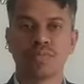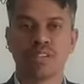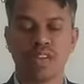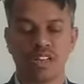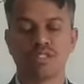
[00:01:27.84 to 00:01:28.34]

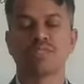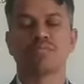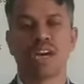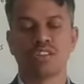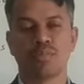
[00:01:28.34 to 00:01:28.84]
that is
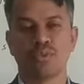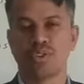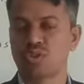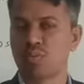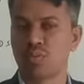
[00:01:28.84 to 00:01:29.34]
by the
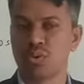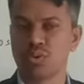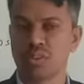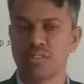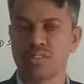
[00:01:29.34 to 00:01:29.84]
process of
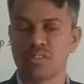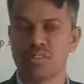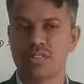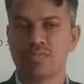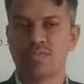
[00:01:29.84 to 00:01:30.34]

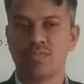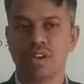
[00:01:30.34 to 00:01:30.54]
photosynthesis,